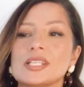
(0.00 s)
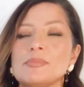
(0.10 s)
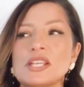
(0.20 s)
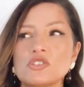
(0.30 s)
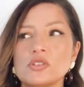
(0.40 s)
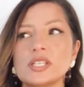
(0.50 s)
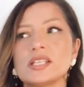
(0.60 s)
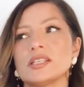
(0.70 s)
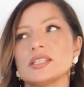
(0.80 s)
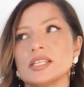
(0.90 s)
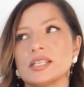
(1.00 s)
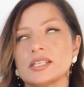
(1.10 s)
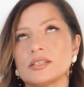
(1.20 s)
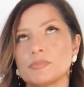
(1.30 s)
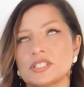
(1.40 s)
make sure that
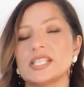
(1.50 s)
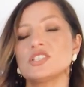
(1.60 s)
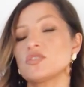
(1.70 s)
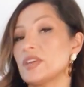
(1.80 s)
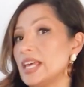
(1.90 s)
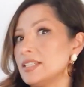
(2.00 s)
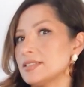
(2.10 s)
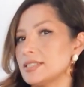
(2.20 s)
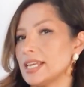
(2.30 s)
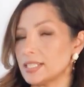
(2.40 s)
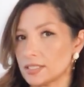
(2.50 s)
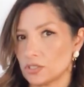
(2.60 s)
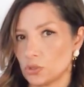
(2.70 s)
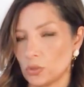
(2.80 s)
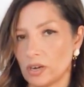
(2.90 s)
the percentage of elastane
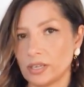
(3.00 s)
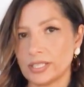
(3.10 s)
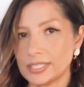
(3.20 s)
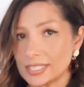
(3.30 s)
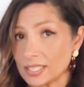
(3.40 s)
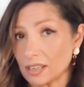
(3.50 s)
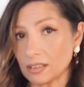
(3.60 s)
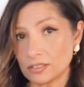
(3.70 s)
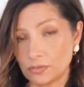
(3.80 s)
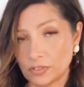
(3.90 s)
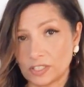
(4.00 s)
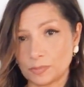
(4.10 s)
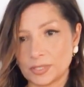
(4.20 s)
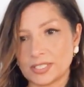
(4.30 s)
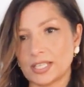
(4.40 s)
isn't too high, ideally under
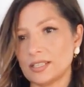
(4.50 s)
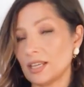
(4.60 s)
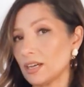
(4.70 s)
5%,